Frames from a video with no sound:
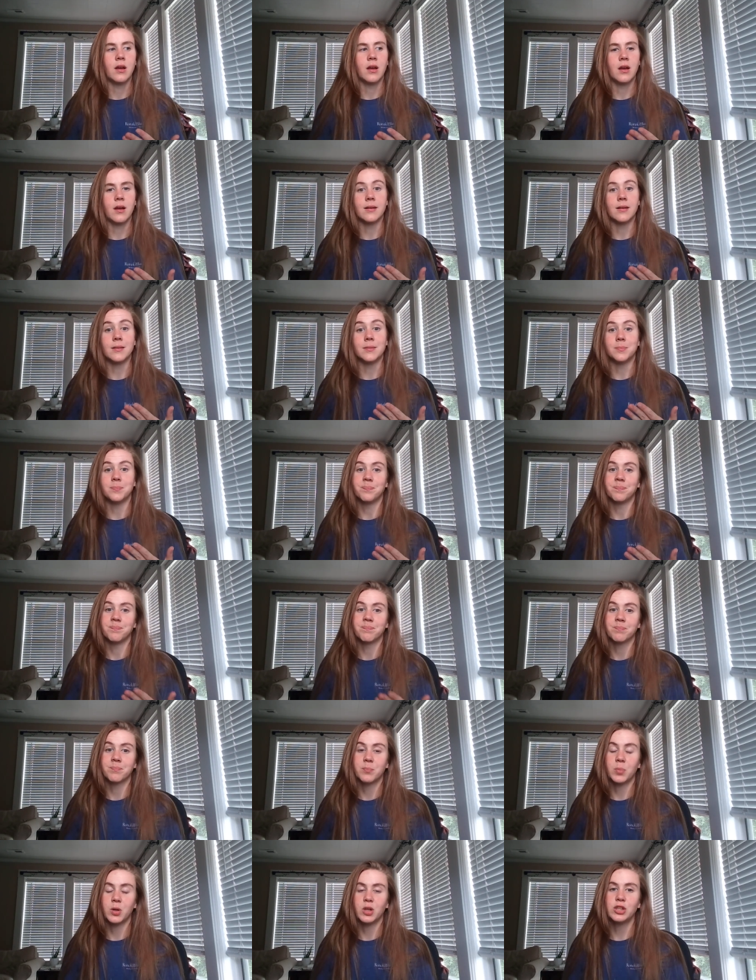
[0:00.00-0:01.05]
um,
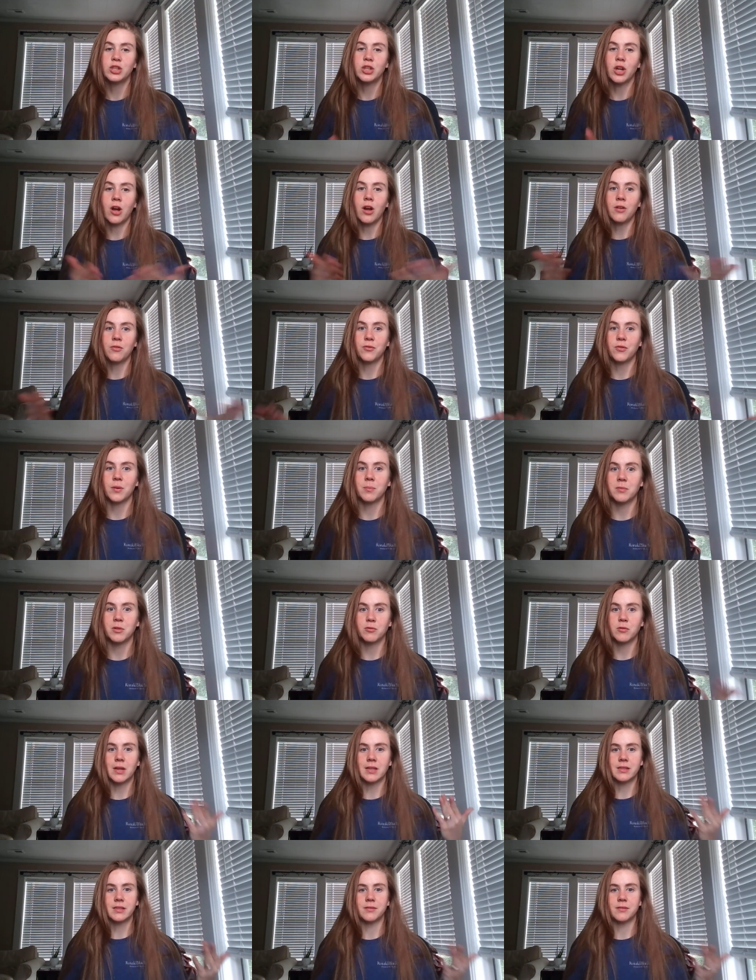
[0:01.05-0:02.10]
pushed off from the
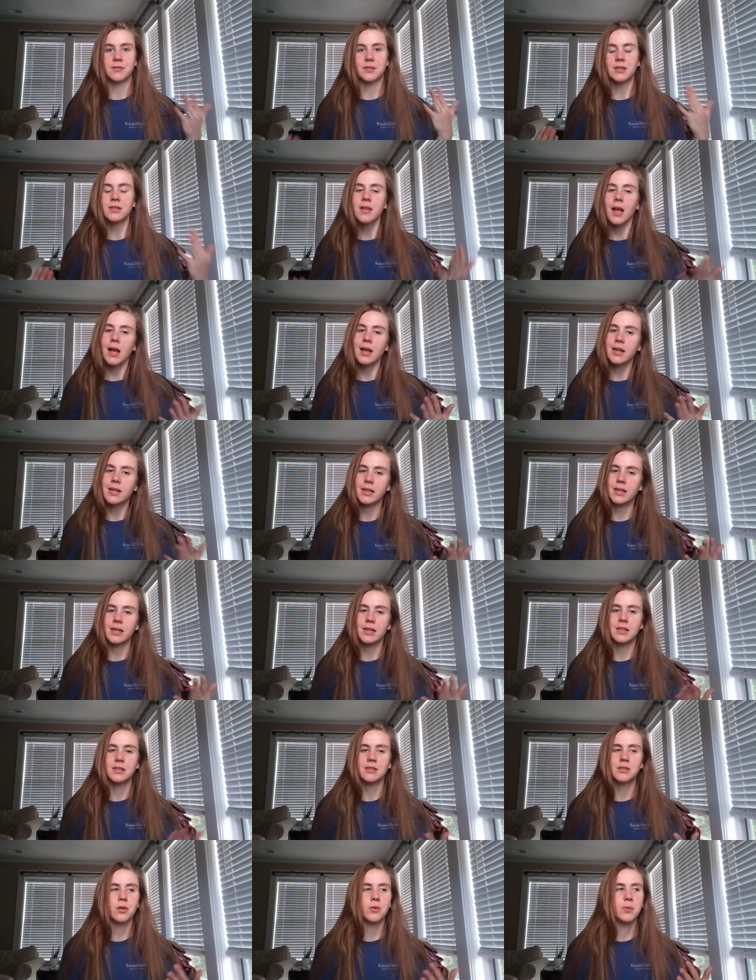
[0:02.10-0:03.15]
rest of society.
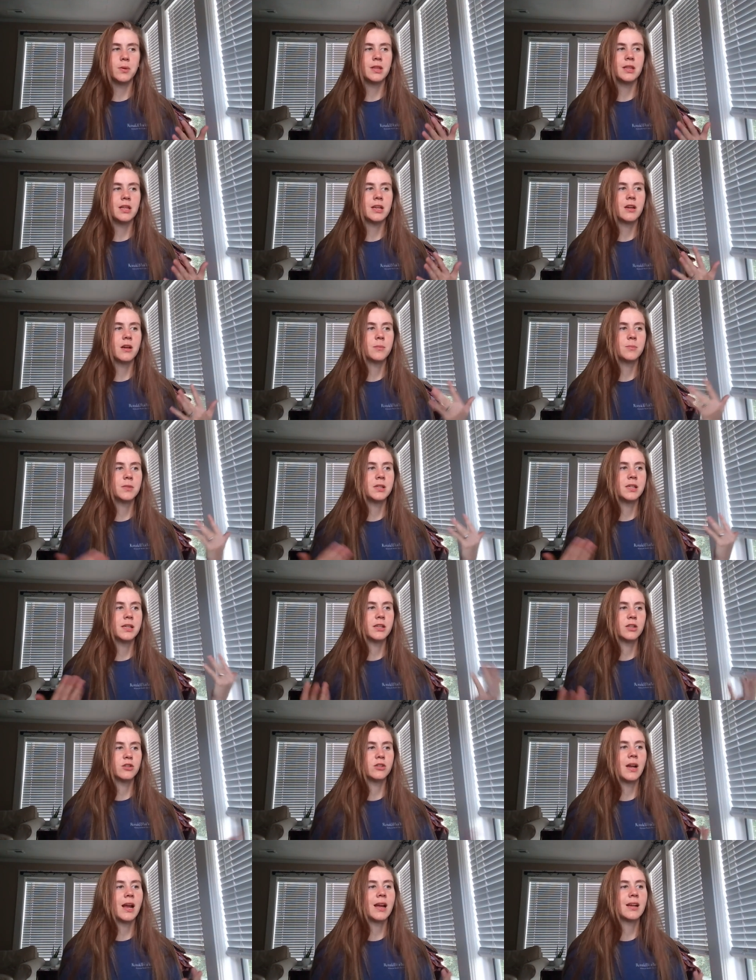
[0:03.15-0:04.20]
And so when they come to
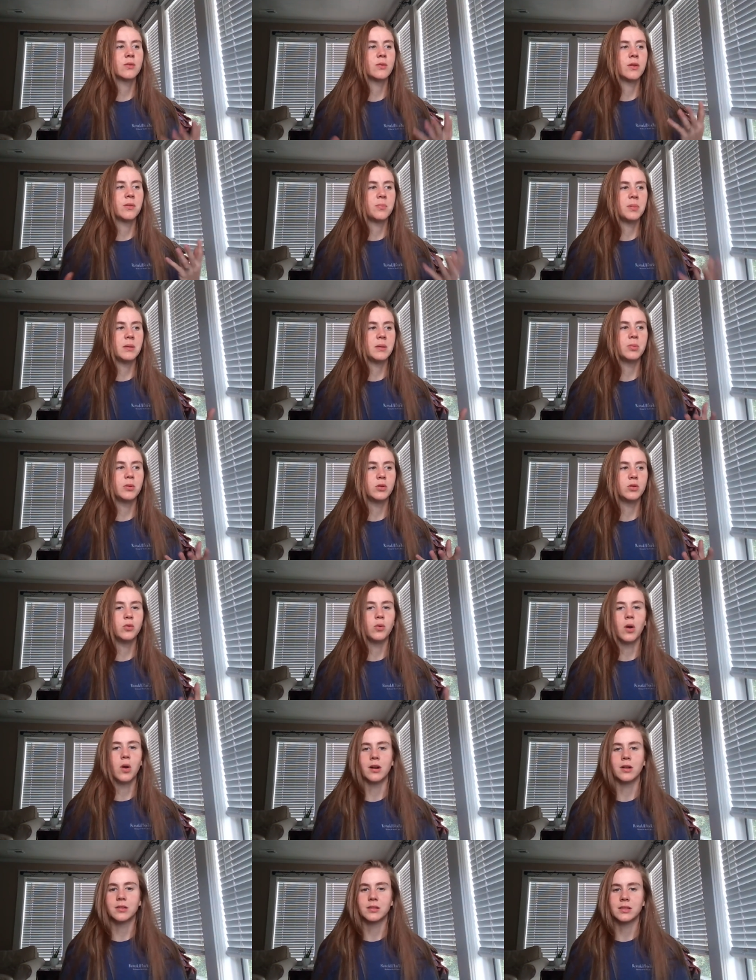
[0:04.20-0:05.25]
interact with people who
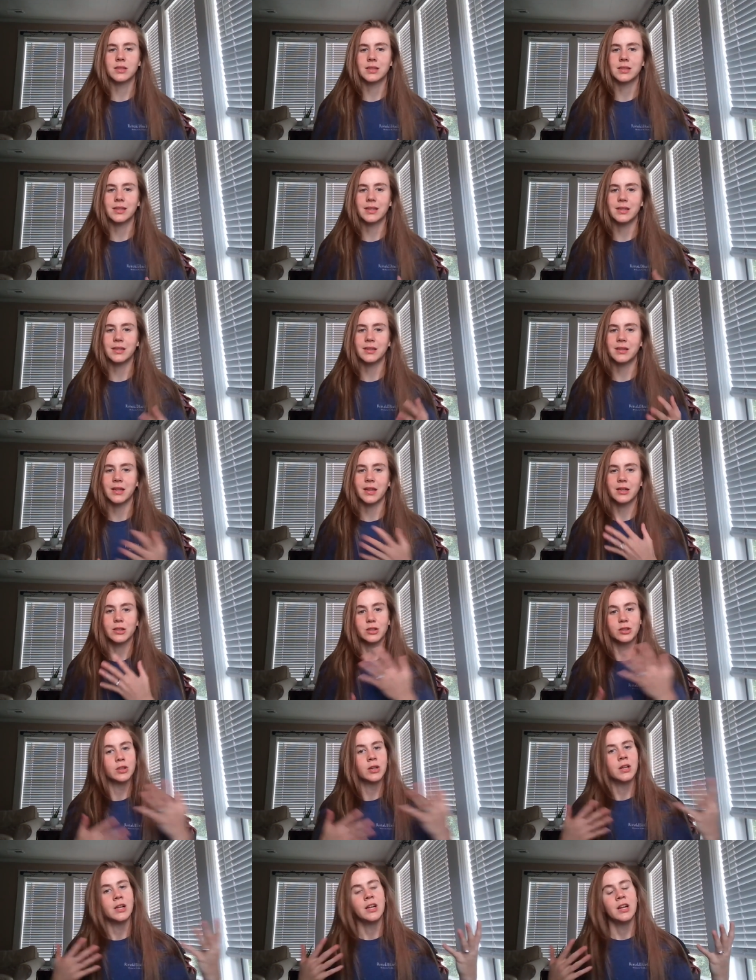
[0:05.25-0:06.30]
aren't in
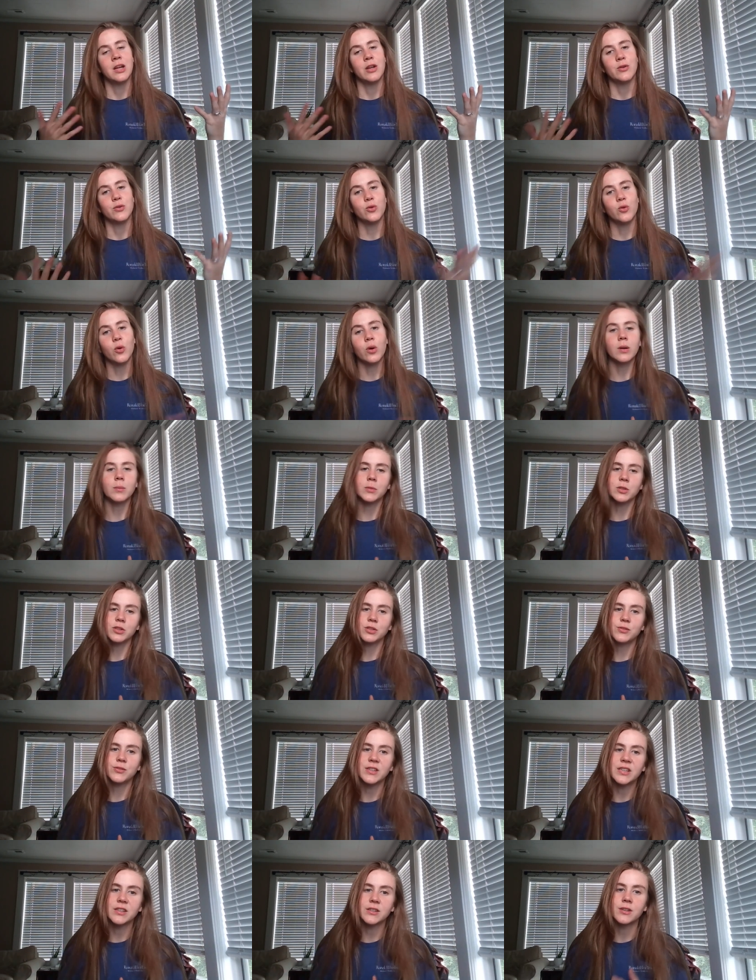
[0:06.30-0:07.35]
their normal
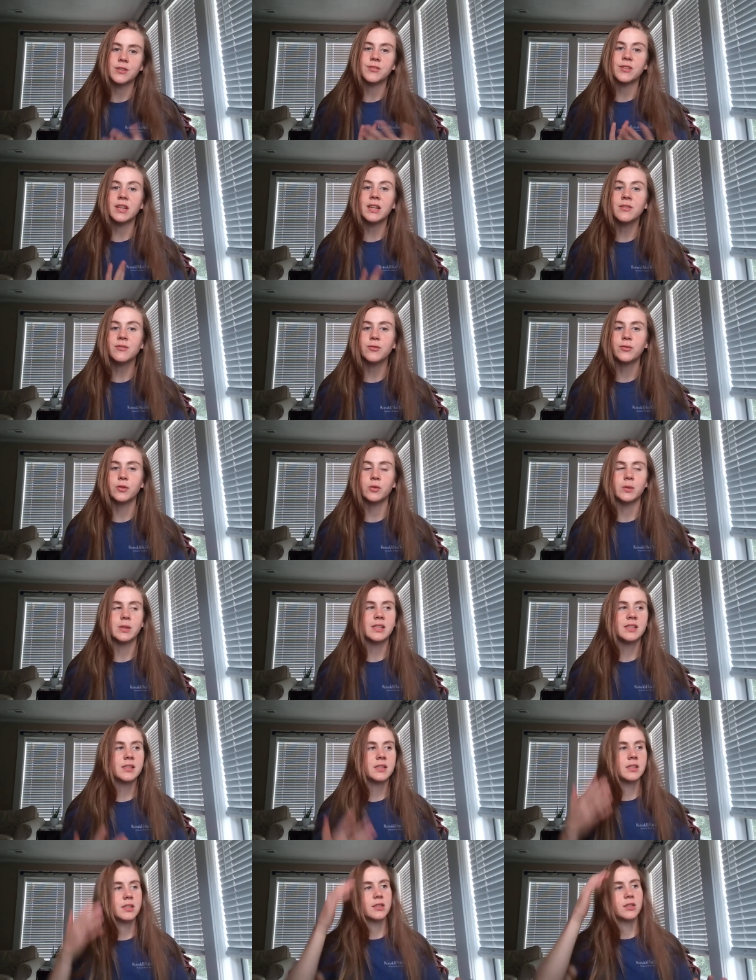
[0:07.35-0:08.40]
sphere of
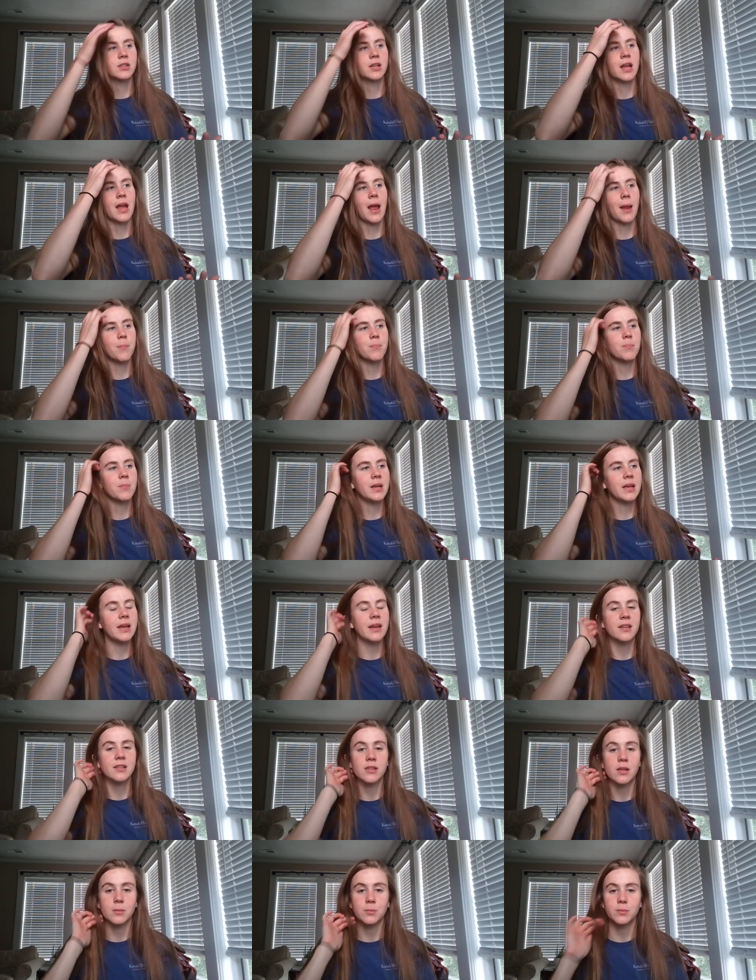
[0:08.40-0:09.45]
influence, there can be
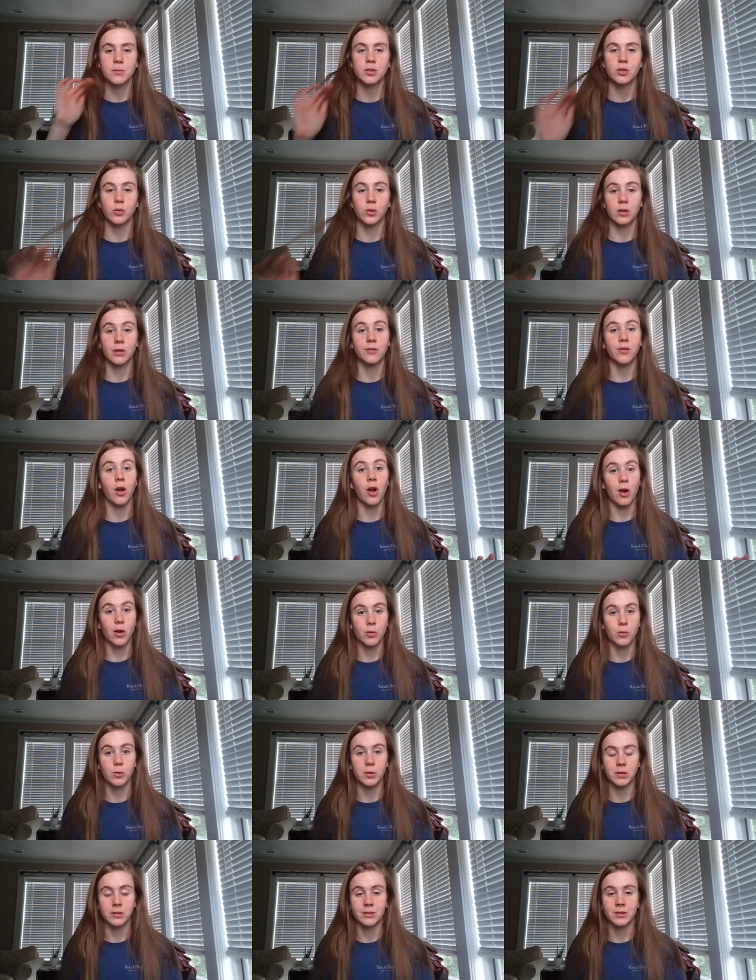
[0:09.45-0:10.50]
some sort of
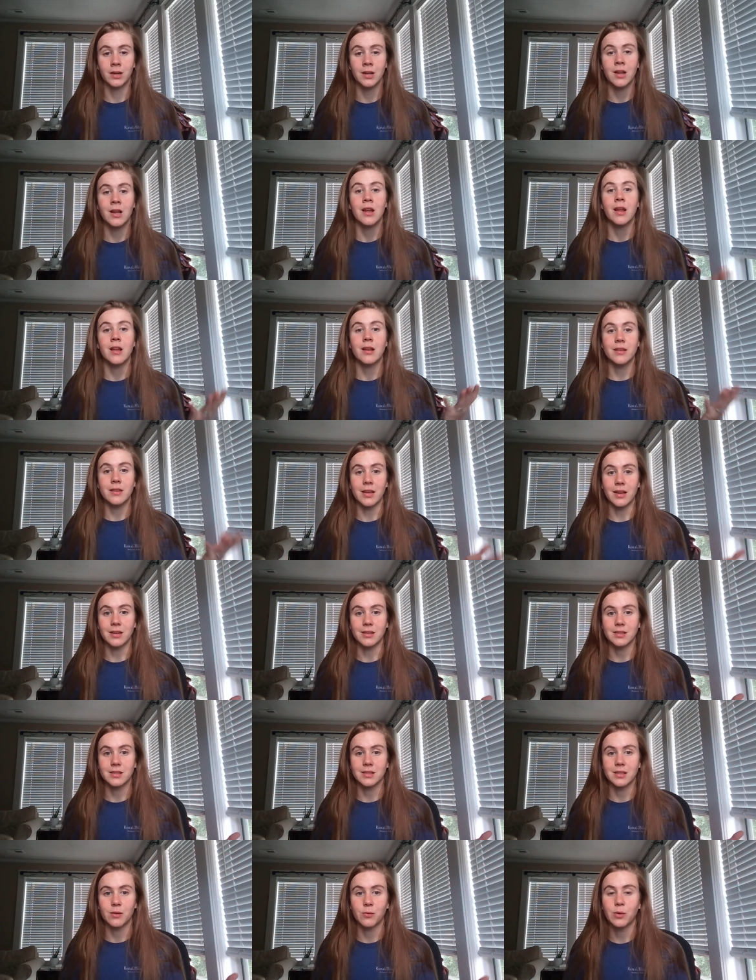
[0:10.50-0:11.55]
awkwardness.